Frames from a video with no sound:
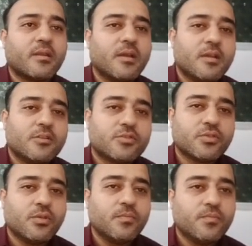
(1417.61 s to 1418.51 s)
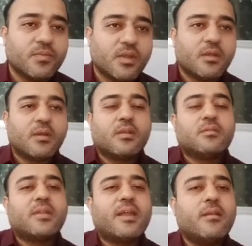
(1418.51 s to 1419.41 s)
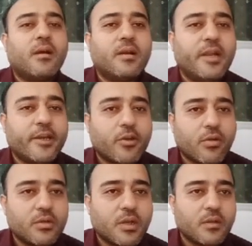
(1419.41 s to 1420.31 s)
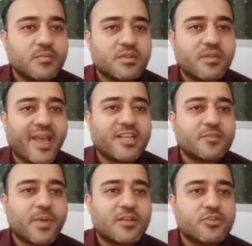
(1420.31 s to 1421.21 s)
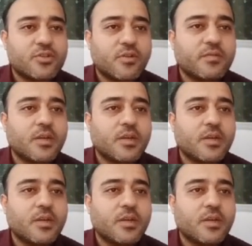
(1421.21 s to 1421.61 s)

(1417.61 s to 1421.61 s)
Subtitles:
So then later on comes the expansion of the